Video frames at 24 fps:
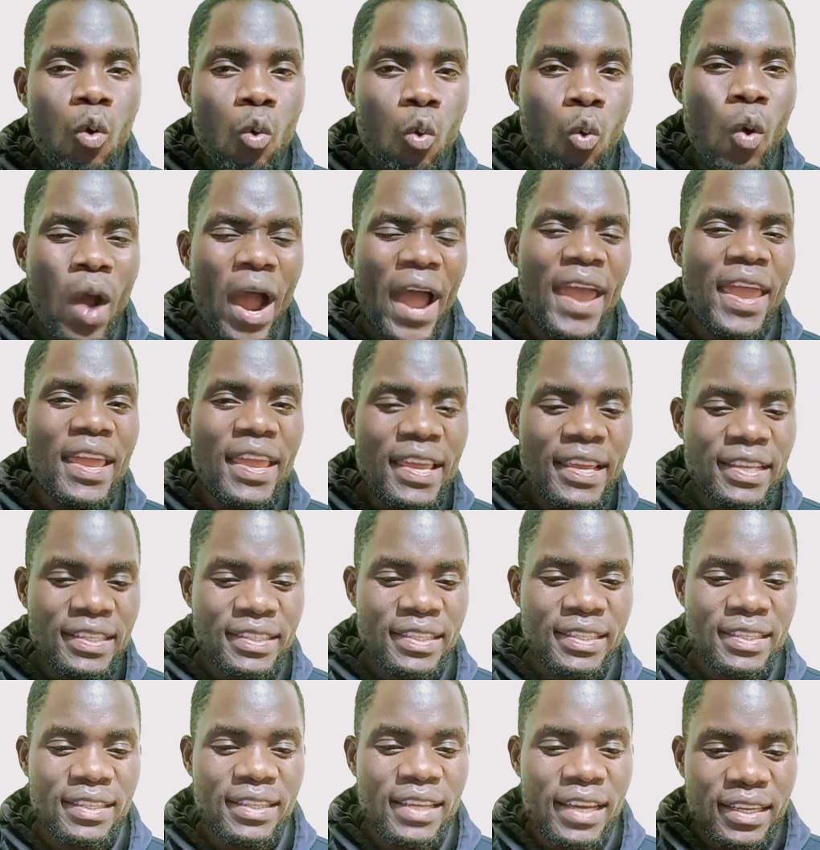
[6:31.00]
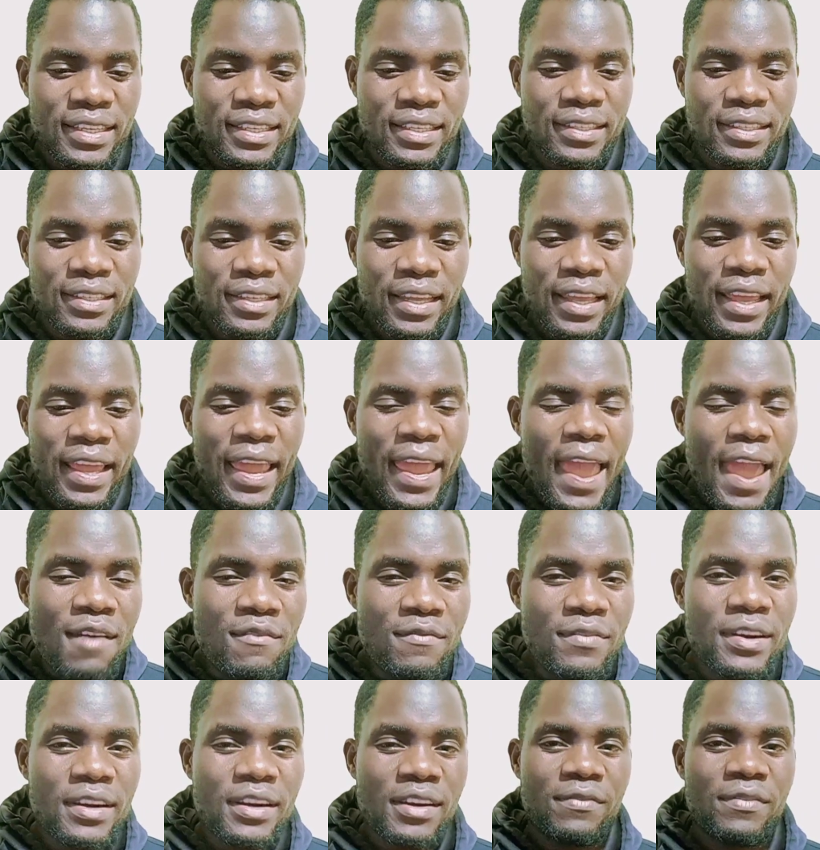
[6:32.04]
why is it that
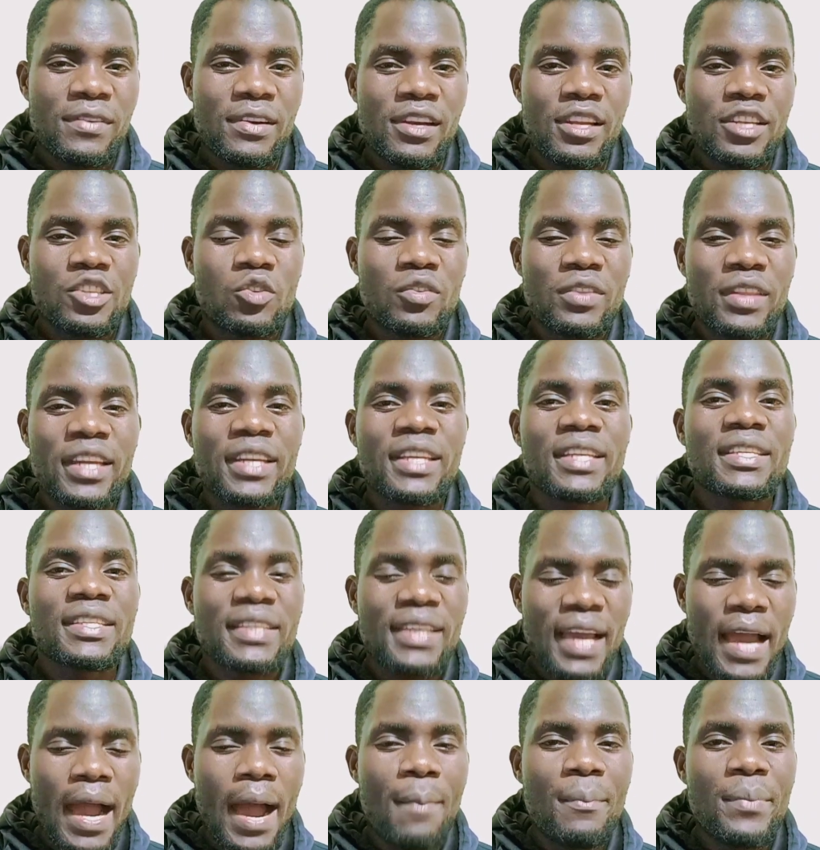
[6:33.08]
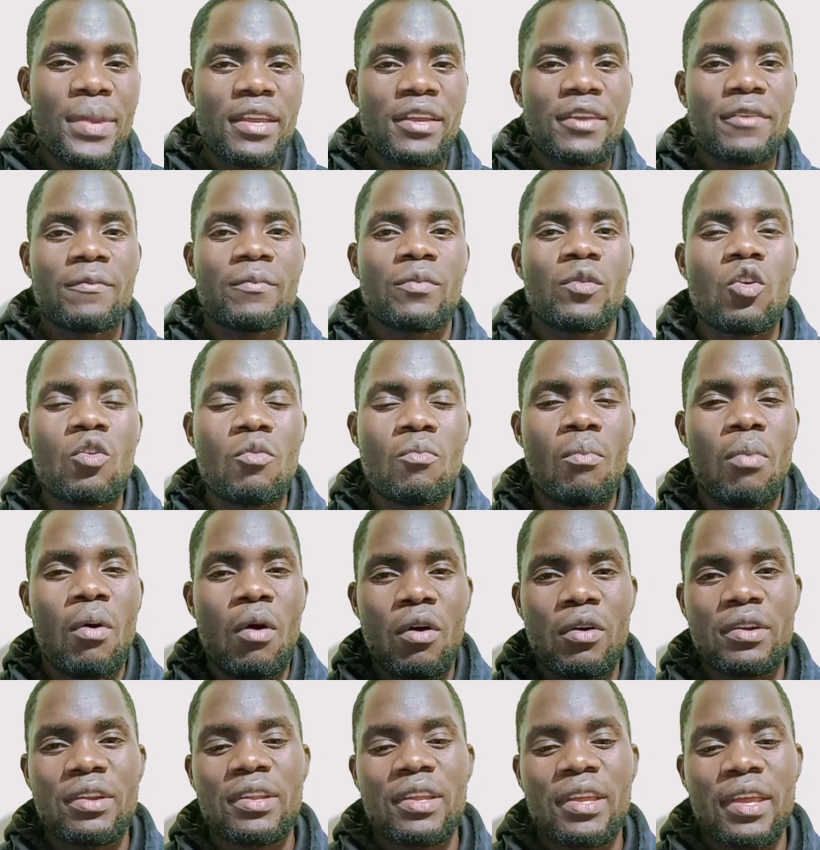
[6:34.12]
every revelation that is coming on
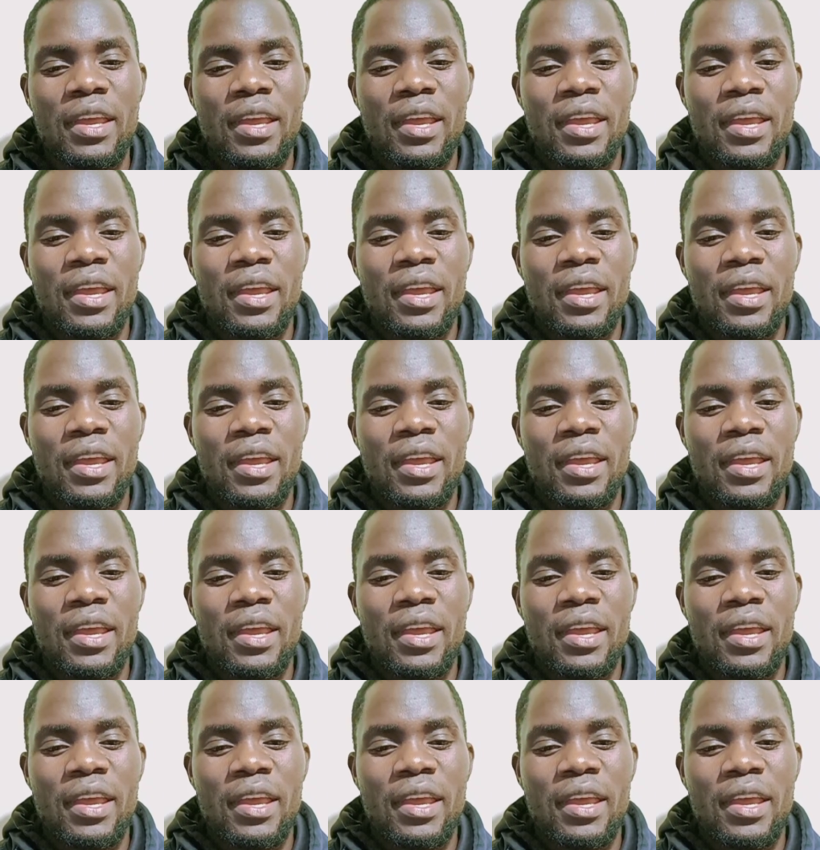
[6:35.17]
board